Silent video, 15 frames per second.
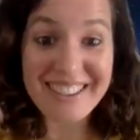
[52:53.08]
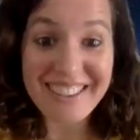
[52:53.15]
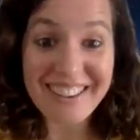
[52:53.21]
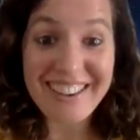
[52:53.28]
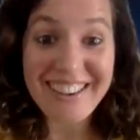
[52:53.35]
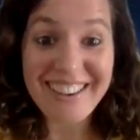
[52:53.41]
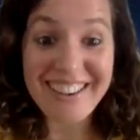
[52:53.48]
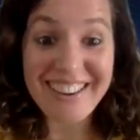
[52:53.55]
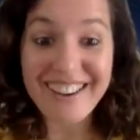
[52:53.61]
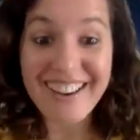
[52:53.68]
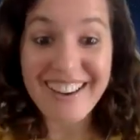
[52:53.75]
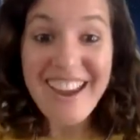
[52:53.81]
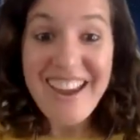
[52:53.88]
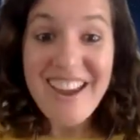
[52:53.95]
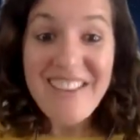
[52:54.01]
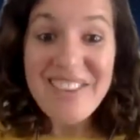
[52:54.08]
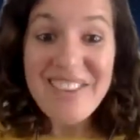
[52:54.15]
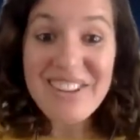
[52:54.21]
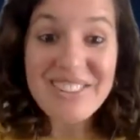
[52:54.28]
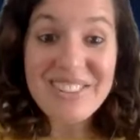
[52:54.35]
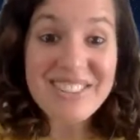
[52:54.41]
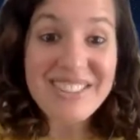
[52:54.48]
yeah,
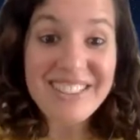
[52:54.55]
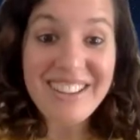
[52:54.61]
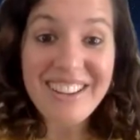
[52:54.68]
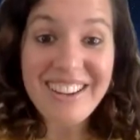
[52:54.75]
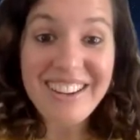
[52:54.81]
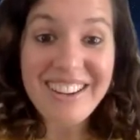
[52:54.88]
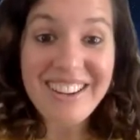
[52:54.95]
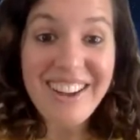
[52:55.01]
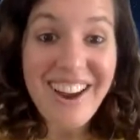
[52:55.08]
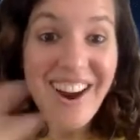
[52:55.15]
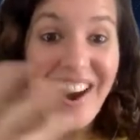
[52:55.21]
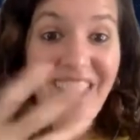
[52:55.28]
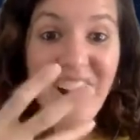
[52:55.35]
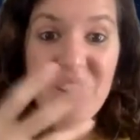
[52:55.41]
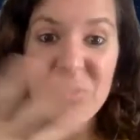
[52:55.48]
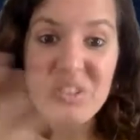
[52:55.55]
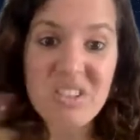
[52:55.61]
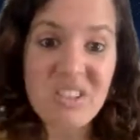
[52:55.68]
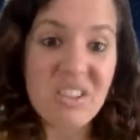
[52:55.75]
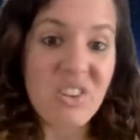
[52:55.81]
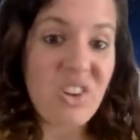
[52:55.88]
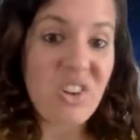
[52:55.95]
because like I was
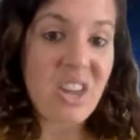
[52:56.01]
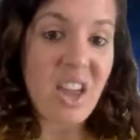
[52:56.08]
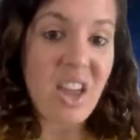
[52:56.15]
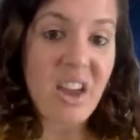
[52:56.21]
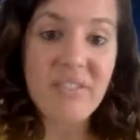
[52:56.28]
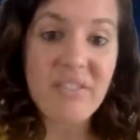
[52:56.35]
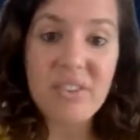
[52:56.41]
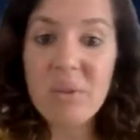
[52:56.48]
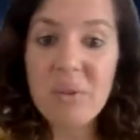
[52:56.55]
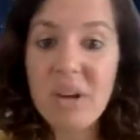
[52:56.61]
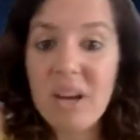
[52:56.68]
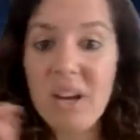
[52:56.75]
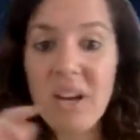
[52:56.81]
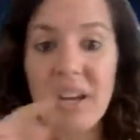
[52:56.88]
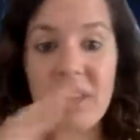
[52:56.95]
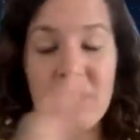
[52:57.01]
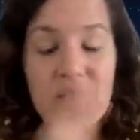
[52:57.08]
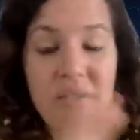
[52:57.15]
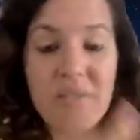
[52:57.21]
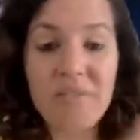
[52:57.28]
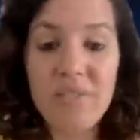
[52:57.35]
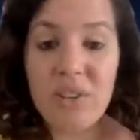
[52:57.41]
looking everywhere, either
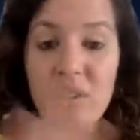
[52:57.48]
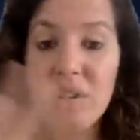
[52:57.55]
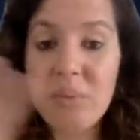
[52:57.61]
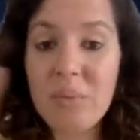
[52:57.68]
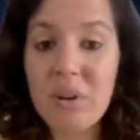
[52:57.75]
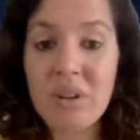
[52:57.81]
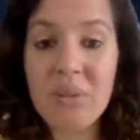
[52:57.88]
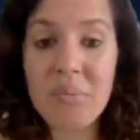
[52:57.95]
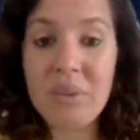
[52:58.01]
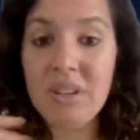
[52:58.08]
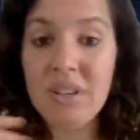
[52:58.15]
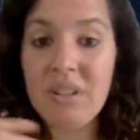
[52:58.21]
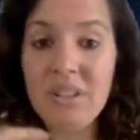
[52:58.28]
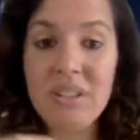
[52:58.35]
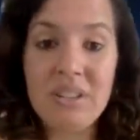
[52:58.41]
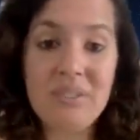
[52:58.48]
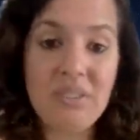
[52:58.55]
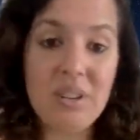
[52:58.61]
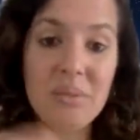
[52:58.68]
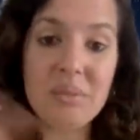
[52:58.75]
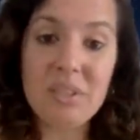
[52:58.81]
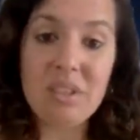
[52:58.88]
in film or community
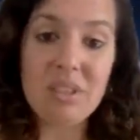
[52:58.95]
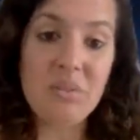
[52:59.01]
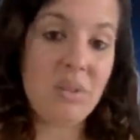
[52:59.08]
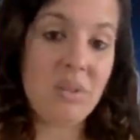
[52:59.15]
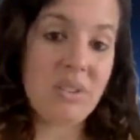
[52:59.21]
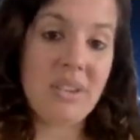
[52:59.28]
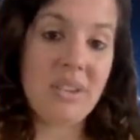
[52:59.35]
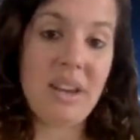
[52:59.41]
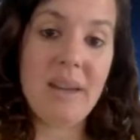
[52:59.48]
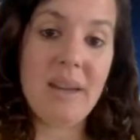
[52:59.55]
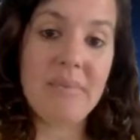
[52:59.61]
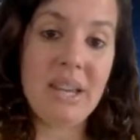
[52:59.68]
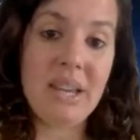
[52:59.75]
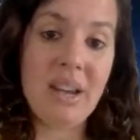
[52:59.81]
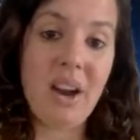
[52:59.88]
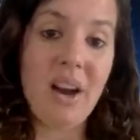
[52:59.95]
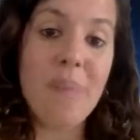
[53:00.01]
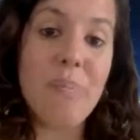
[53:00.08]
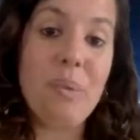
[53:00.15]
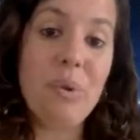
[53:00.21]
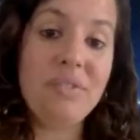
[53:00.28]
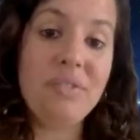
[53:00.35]
development, just wasn't happening. I
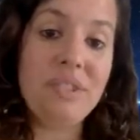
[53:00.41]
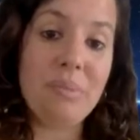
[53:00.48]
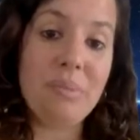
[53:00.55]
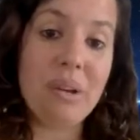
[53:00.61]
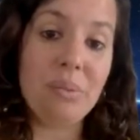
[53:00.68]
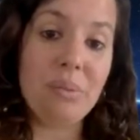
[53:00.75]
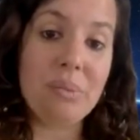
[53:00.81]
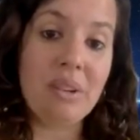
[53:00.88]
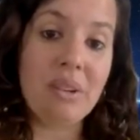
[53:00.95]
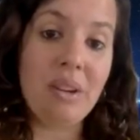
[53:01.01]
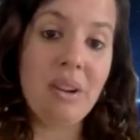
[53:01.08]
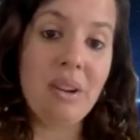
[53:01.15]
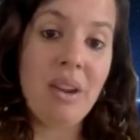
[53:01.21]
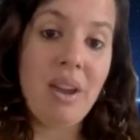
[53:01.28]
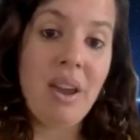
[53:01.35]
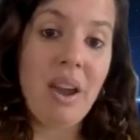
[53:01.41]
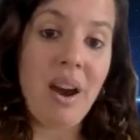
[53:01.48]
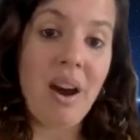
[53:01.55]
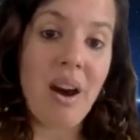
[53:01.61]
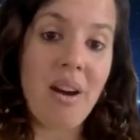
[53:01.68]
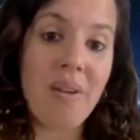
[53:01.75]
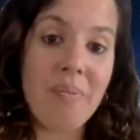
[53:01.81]
moved to Melbourne,
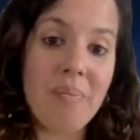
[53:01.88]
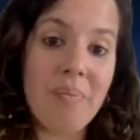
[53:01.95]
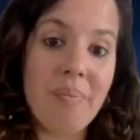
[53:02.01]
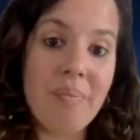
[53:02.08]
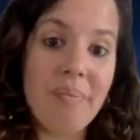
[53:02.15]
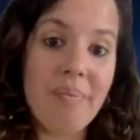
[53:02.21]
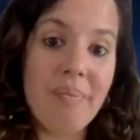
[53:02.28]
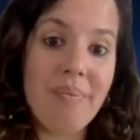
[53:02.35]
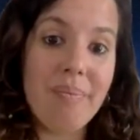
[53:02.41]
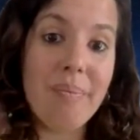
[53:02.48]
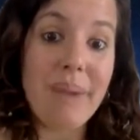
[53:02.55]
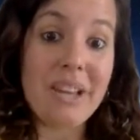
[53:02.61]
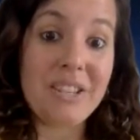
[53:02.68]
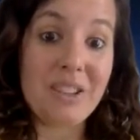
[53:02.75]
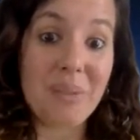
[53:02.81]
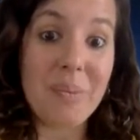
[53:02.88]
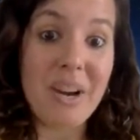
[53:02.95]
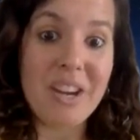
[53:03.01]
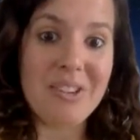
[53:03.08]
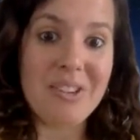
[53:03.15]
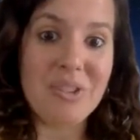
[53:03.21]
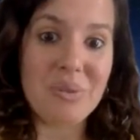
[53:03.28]
um, based on my
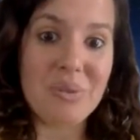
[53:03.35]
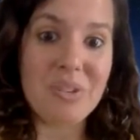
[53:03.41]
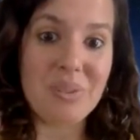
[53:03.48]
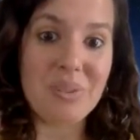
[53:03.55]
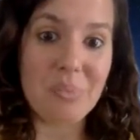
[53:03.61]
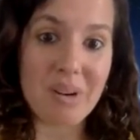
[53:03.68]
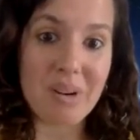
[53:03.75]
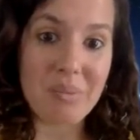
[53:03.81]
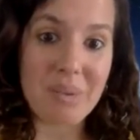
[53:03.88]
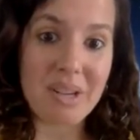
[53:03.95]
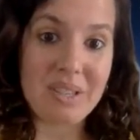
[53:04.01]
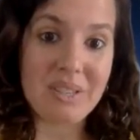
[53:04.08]
intuition. One of my